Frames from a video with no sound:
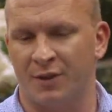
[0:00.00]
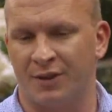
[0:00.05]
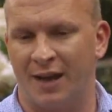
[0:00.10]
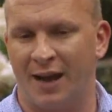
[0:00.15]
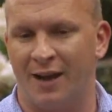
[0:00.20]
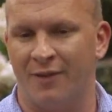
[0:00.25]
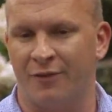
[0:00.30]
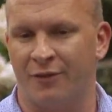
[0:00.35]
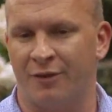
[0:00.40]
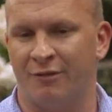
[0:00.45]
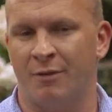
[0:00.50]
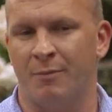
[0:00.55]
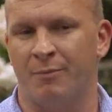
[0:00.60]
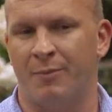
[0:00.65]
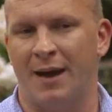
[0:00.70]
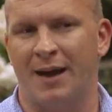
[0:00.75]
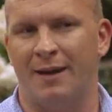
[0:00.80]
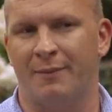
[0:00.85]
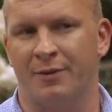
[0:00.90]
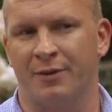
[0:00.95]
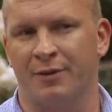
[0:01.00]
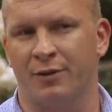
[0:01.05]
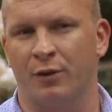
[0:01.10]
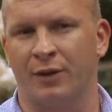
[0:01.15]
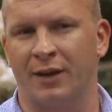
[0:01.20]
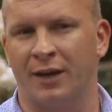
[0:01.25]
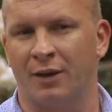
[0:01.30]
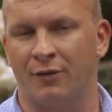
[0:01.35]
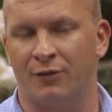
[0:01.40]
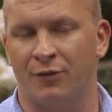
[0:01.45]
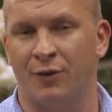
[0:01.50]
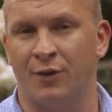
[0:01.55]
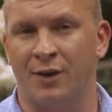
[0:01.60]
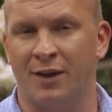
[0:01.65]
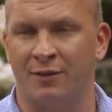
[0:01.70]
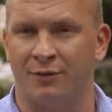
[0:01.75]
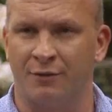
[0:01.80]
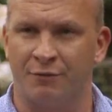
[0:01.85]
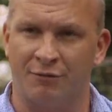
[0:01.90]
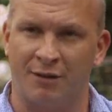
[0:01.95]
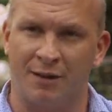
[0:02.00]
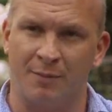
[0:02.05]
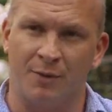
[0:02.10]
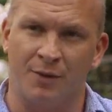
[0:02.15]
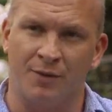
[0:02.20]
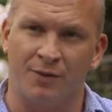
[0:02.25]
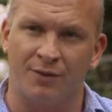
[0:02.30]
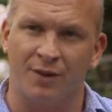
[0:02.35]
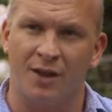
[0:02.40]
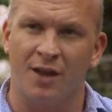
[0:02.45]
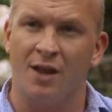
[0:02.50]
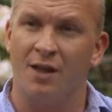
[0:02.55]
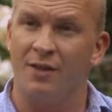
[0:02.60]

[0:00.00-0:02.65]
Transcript: cancer and perhaps is looking at 2 years of treatment,